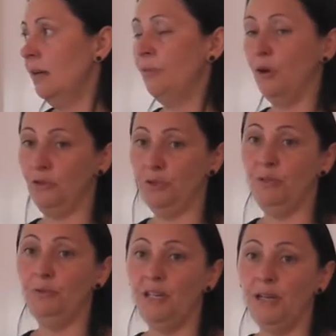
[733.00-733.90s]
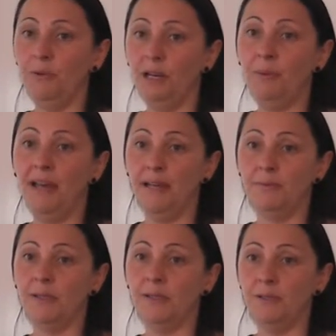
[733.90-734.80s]
prone to be really, really bad,
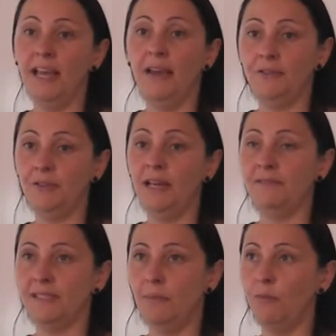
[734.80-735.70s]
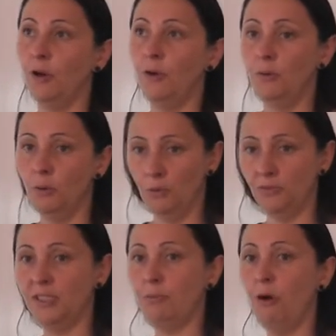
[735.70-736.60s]
because you have to have someone who
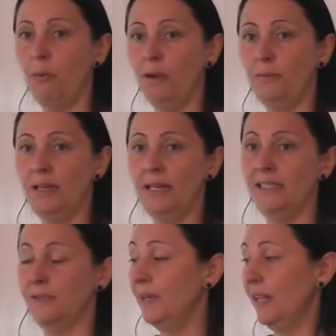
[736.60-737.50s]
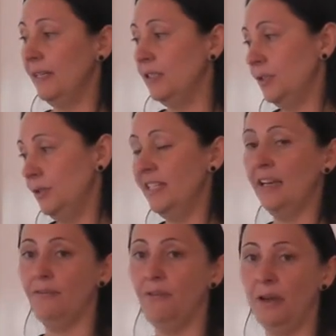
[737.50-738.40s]
owns the problem and is willing to
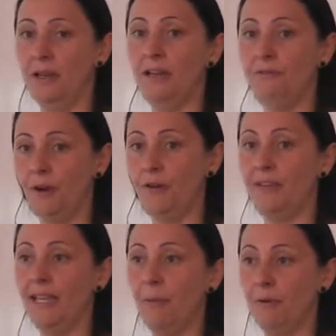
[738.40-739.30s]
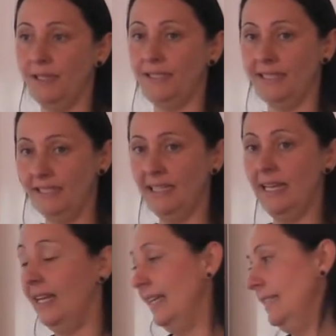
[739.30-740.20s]
stand in front of the cameras and
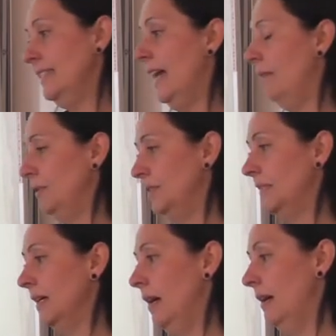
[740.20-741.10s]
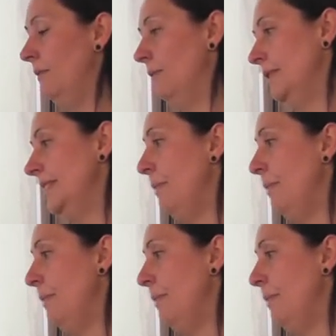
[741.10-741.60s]
tell what's